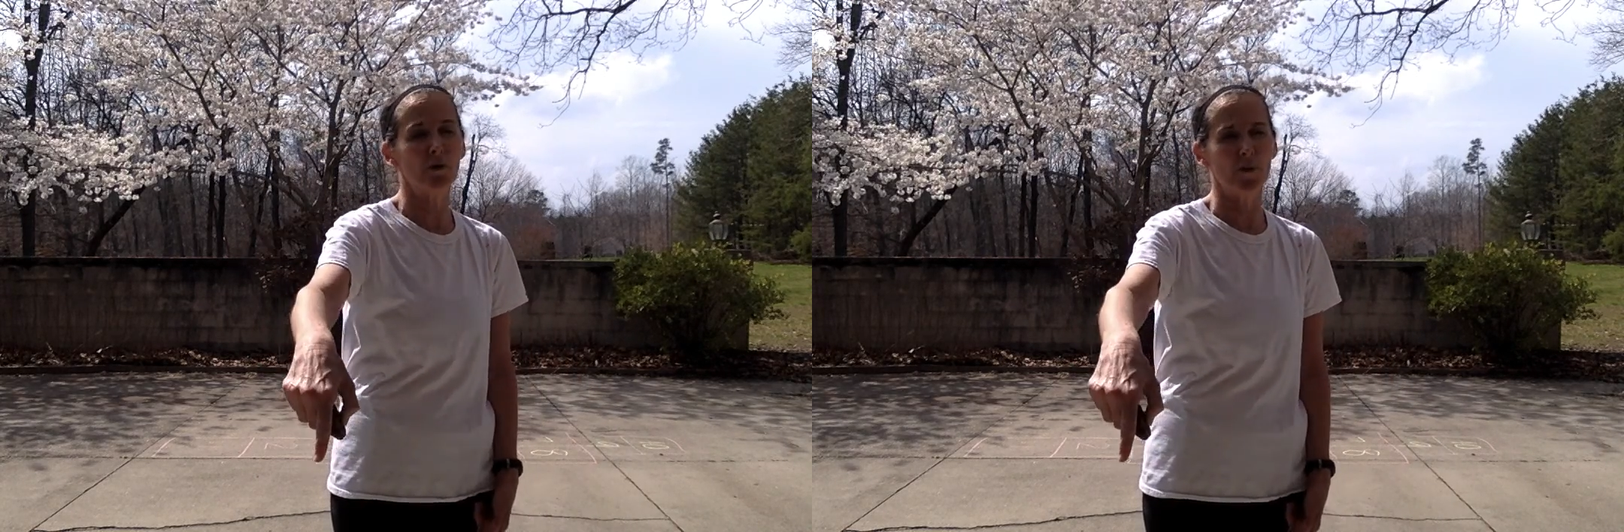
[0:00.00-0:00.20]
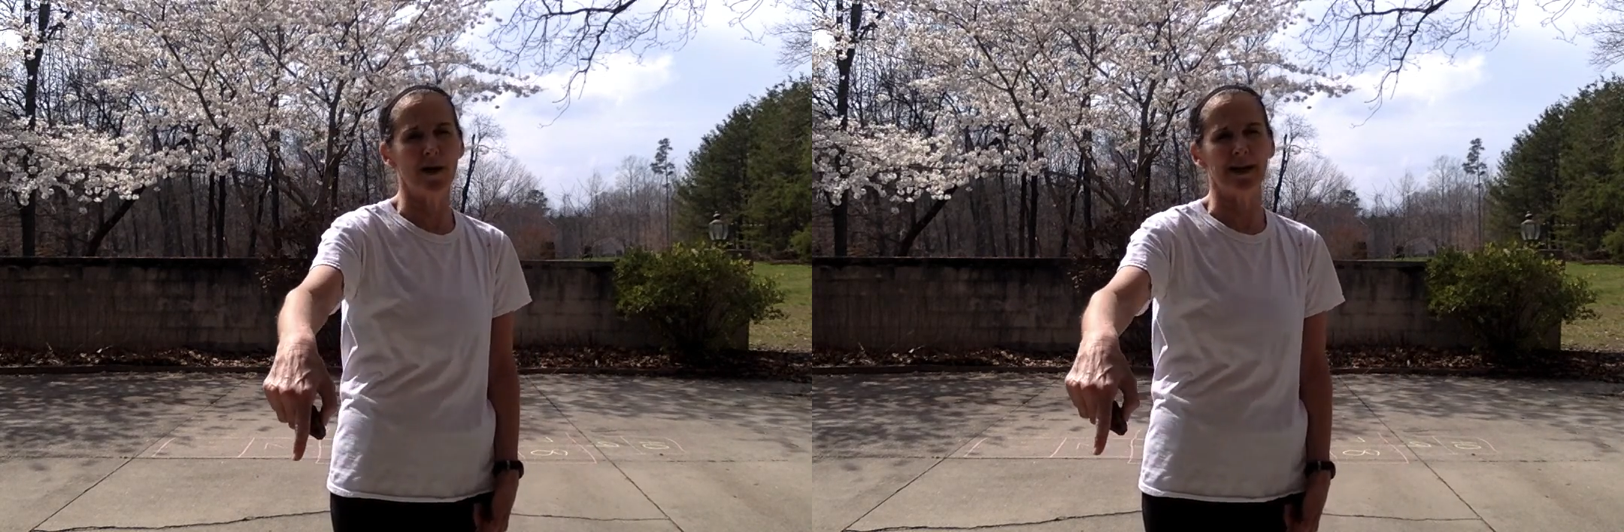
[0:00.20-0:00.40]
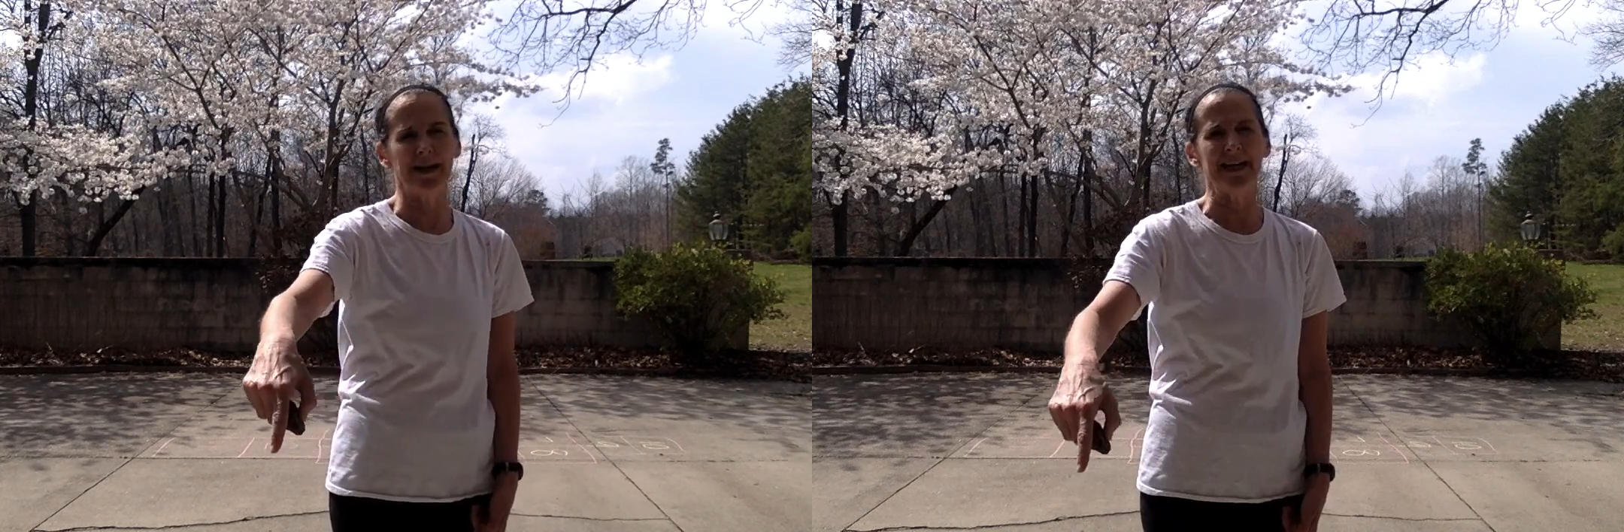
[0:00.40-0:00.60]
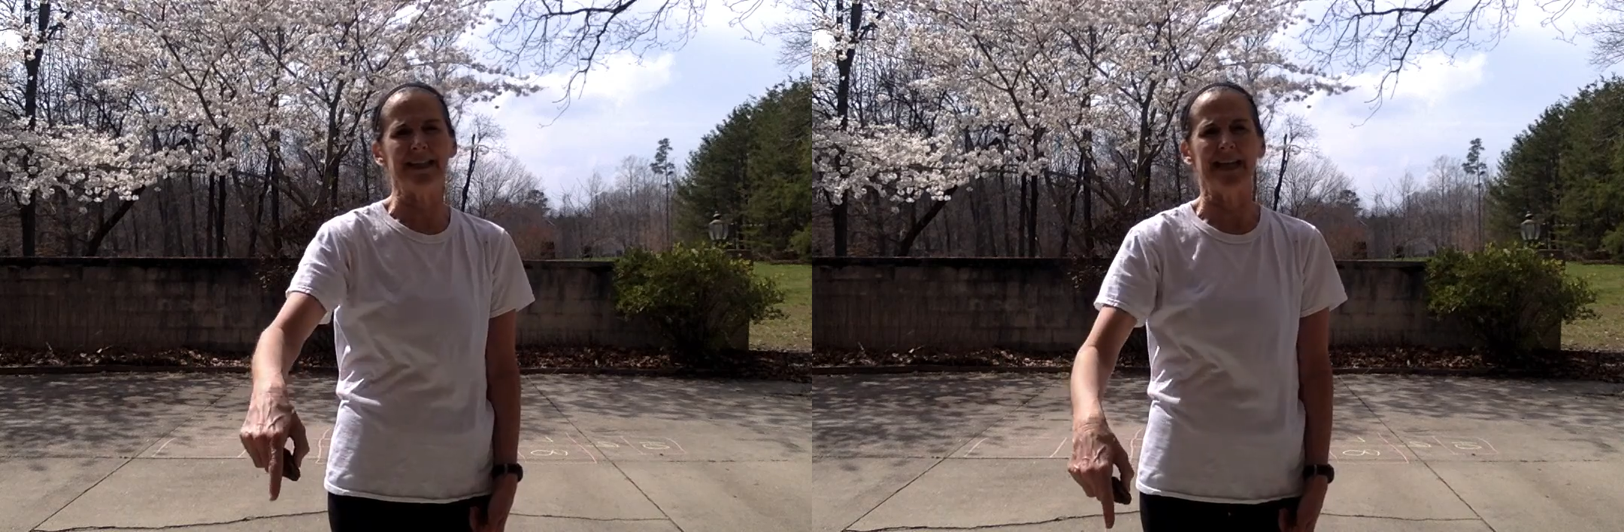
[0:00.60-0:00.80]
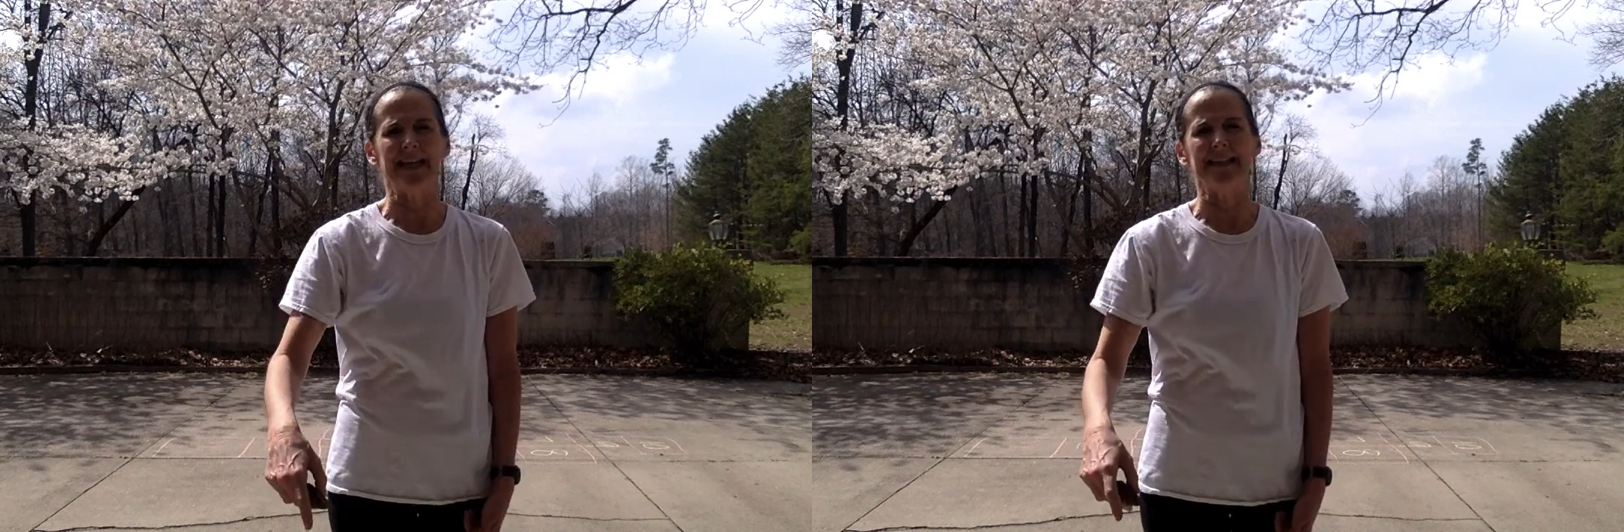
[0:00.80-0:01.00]
1
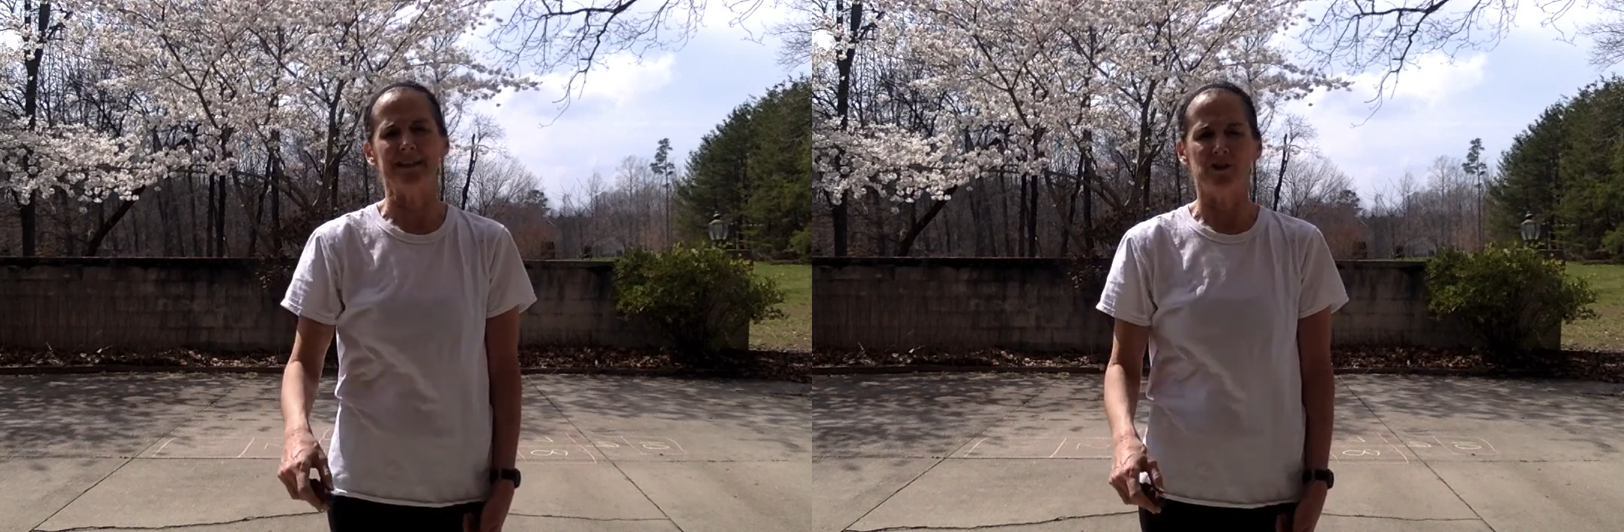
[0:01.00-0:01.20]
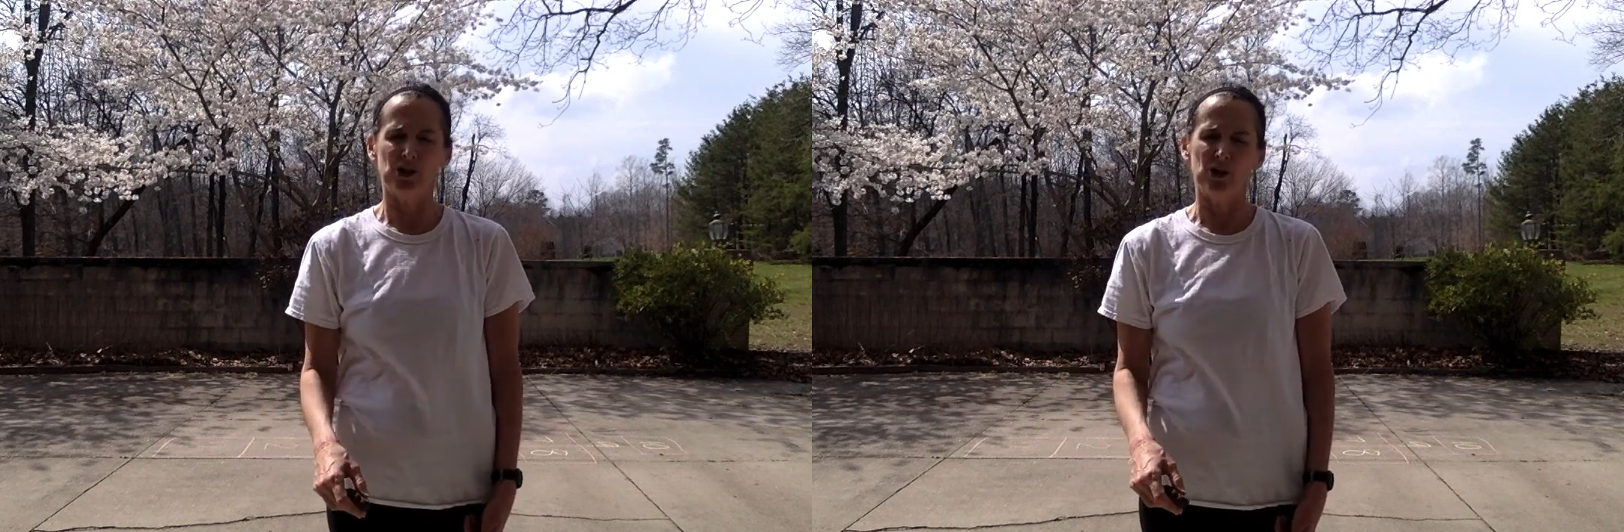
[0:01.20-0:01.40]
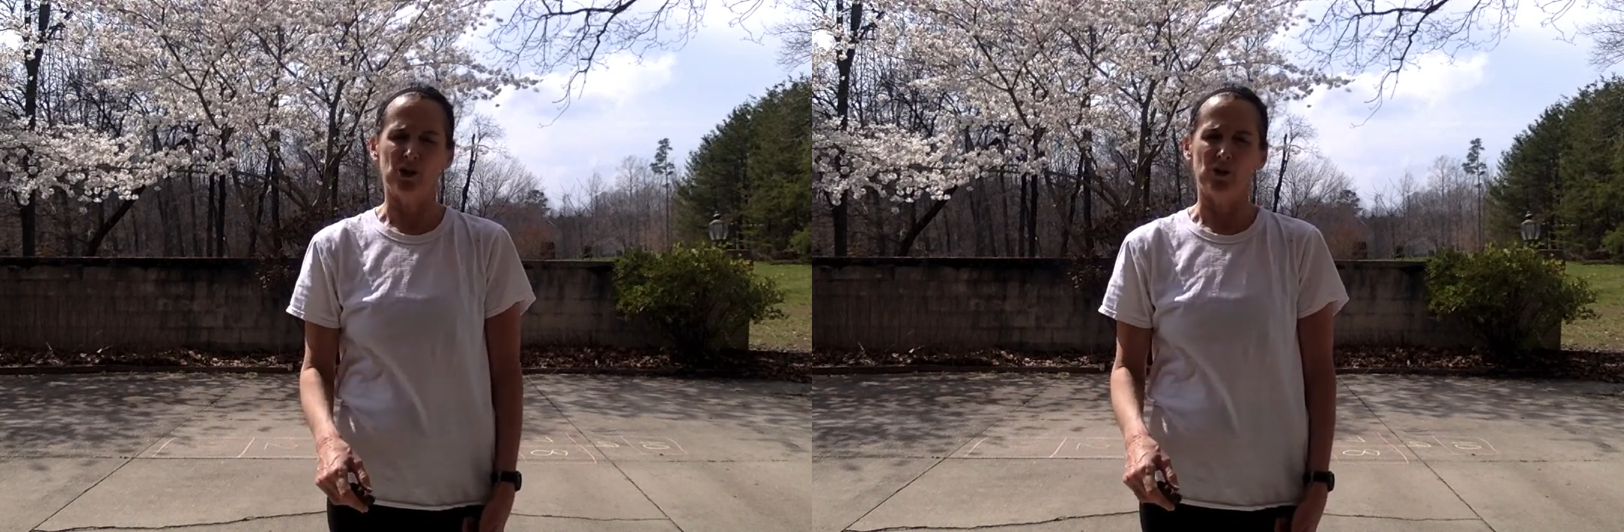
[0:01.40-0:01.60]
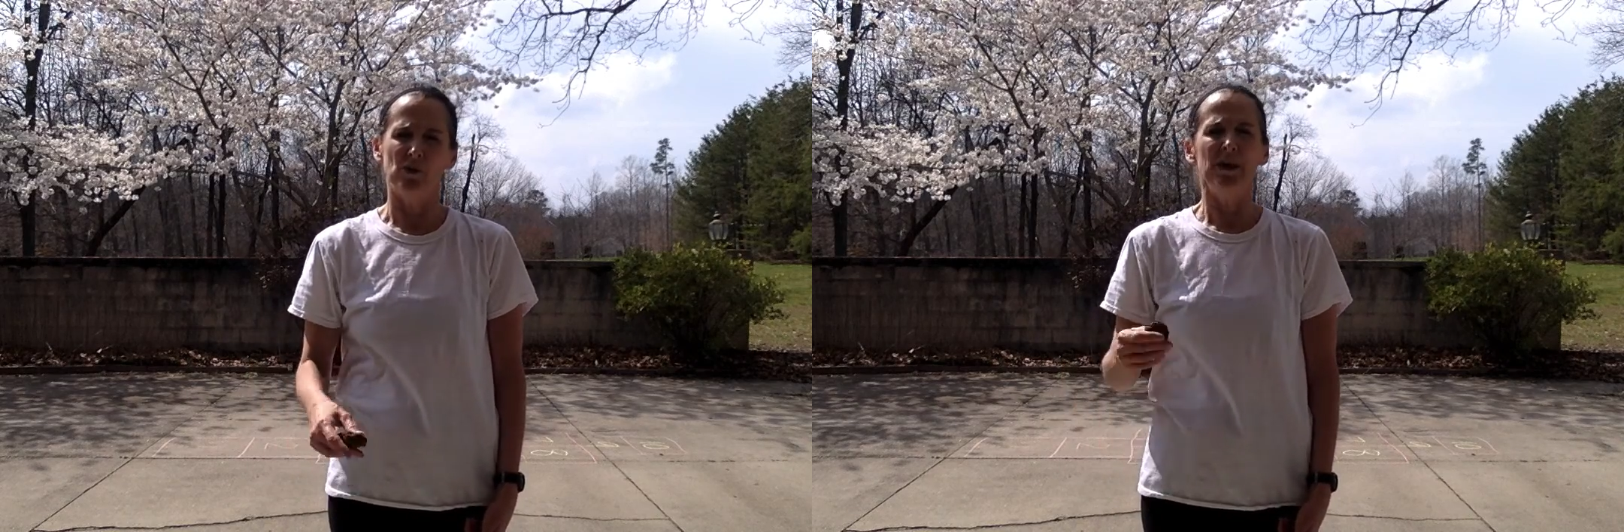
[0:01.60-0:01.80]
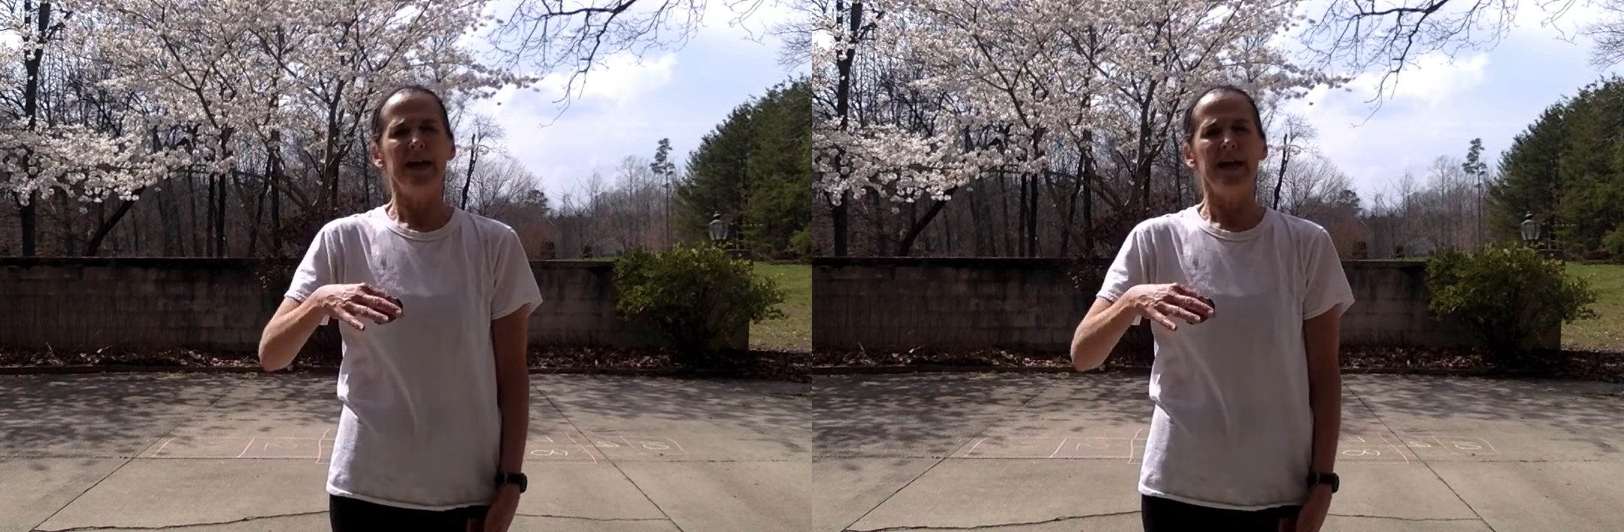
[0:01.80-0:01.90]
and land in 2